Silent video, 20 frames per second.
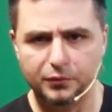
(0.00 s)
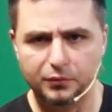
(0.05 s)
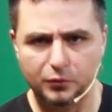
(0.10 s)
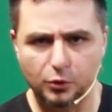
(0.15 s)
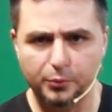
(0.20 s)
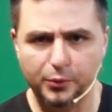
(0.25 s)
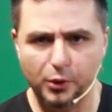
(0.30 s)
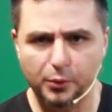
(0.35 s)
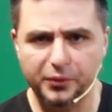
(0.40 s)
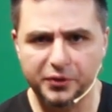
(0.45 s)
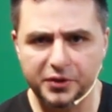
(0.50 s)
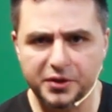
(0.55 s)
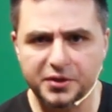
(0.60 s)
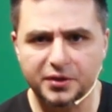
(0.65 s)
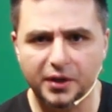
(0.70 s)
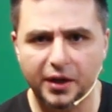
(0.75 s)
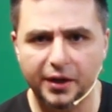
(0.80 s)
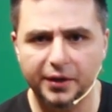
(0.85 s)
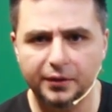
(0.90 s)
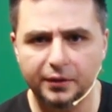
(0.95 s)
You want me to open this
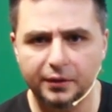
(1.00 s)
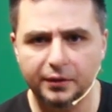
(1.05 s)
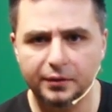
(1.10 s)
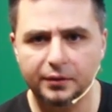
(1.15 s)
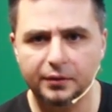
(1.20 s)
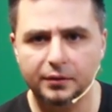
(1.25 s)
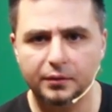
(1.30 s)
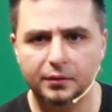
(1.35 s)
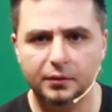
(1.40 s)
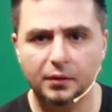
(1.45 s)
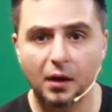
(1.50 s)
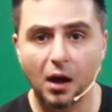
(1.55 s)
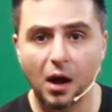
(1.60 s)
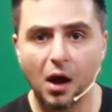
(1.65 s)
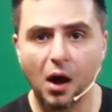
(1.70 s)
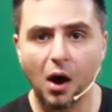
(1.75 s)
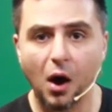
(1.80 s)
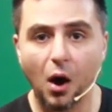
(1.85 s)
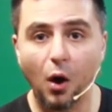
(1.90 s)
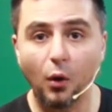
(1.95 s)
side?
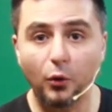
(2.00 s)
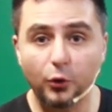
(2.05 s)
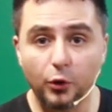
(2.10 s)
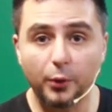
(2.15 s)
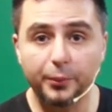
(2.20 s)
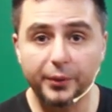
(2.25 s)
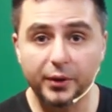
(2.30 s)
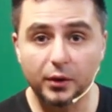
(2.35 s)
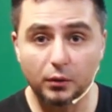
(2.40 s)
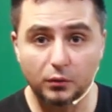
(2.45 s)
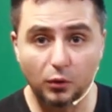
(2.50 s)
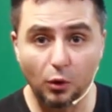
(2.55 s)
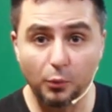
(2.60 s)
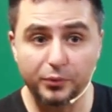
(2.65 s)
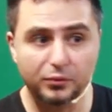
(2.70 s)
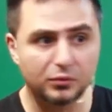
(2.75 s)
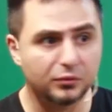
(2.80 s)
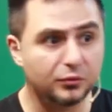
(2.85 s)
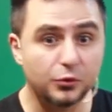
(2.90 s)
Oh, you want me to open?